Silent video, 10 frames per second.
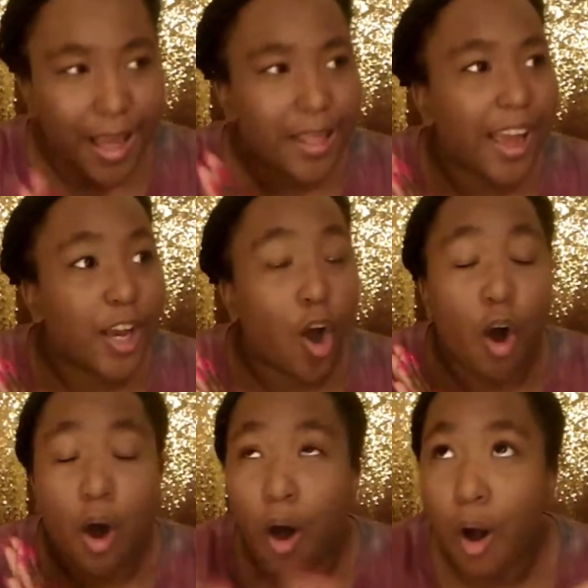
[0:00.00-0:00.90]
Like,
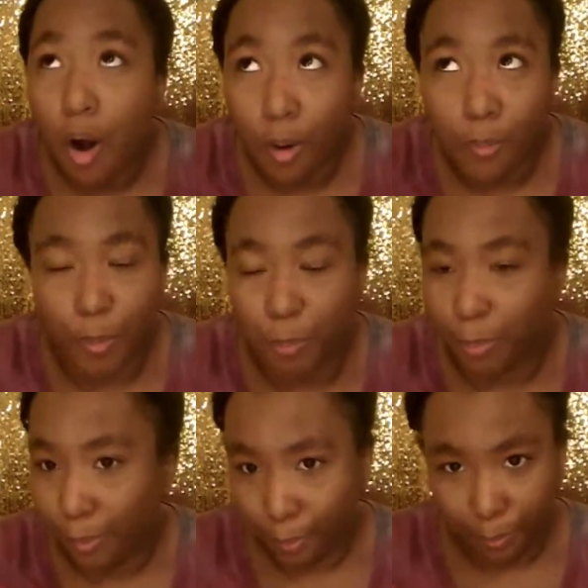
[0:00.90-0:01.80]

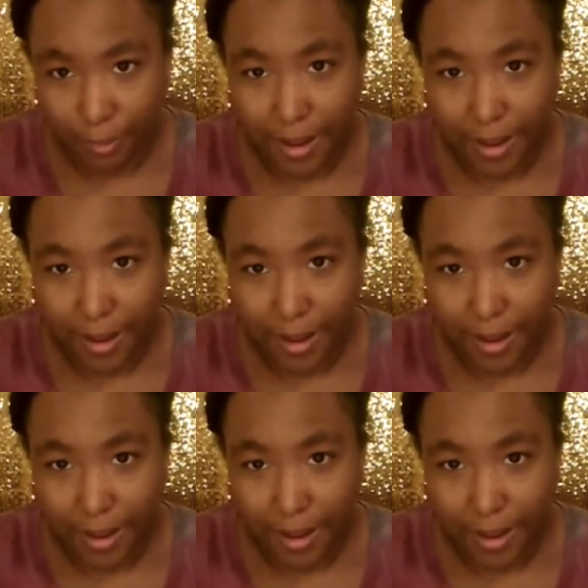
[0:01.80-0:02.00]
horrible.